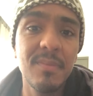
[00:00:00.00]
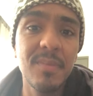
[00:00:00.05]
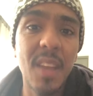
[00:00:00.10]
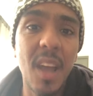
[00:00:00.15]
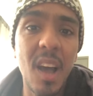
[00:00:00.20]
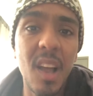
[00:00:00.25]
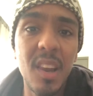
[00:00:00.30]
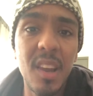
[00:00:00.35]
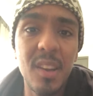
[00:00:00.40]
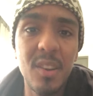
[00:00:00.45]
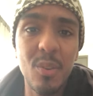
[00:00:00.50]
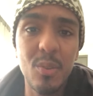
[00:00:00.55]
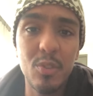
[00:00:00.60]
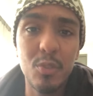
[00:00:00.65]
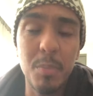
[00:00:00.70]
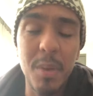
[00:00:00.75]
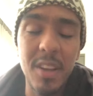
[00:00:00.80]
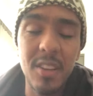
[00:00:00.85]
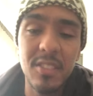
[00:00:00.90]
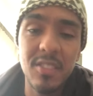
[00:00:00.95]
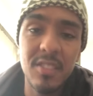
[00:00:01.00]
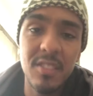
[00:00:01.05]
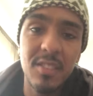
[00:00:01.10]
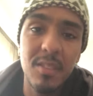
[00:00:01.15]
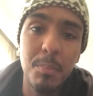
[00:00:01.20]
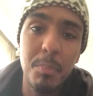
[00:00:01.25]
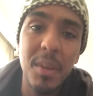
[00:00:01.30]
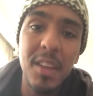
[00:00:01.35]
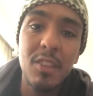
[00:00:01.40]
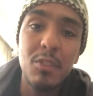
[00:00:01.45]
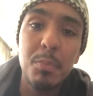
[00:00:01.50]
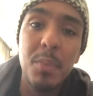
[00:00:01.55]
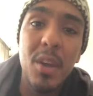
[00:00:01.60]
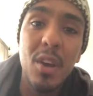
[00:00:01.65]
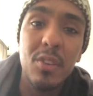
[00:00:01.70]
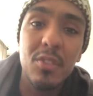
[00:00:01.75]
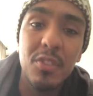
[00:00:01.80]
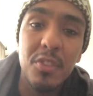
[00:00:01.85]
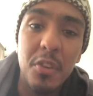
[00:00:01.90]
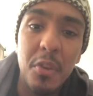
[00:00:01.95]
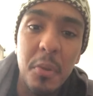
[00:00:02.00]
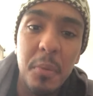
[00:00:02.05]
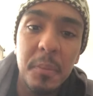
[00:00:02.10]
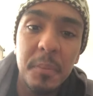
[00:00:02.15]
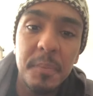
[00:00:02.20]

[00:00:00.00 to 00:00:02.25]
allah knows best peace be unto you